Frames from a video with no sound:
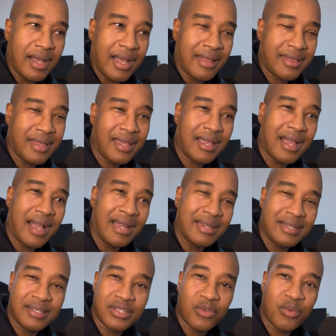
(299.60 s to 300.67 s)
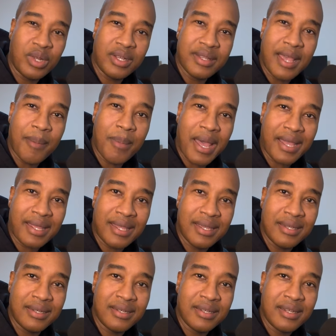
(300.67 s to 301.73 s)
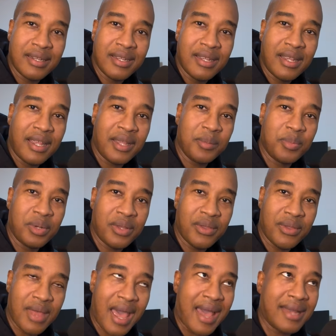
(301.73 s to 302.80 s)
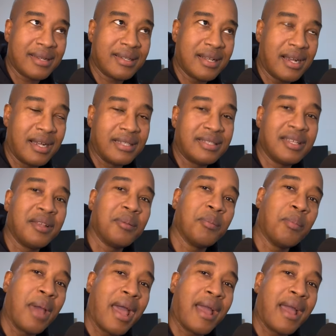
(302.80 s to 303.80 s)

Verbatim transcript: I think I need to reel that back in and put that content